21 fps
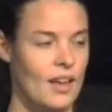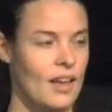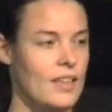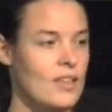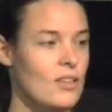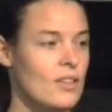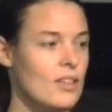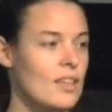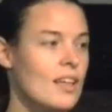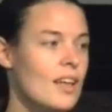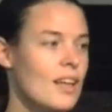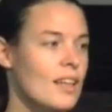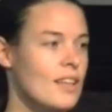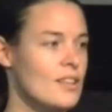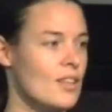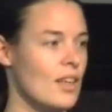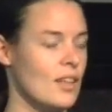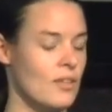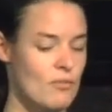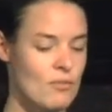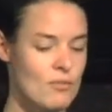You can get these
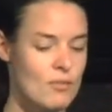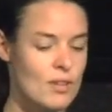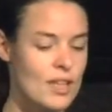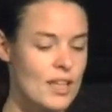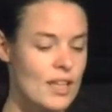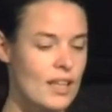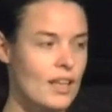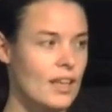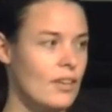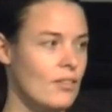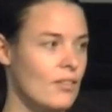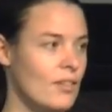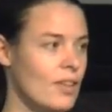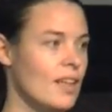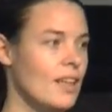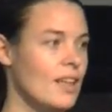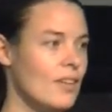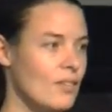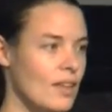like really, really,